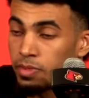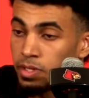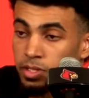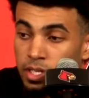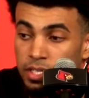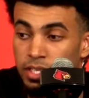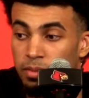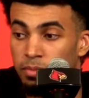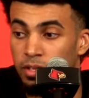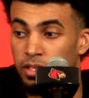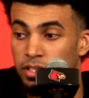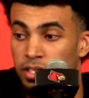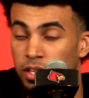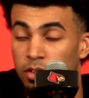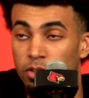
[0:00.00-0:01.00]
Just
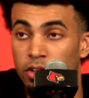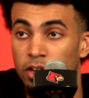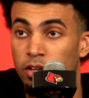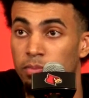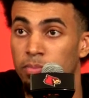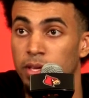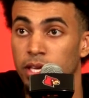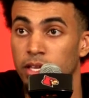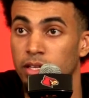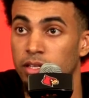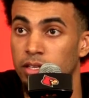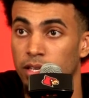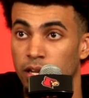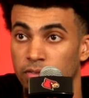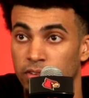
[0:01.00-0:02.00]
continuing to compete
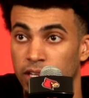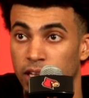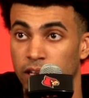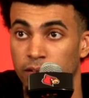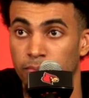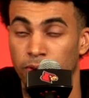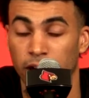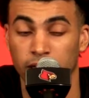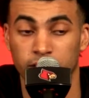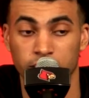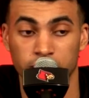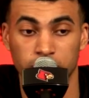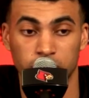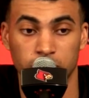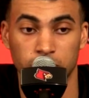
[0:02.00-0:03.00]
every day in
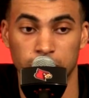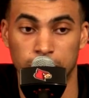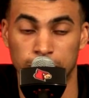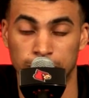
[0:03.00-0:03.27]
practice,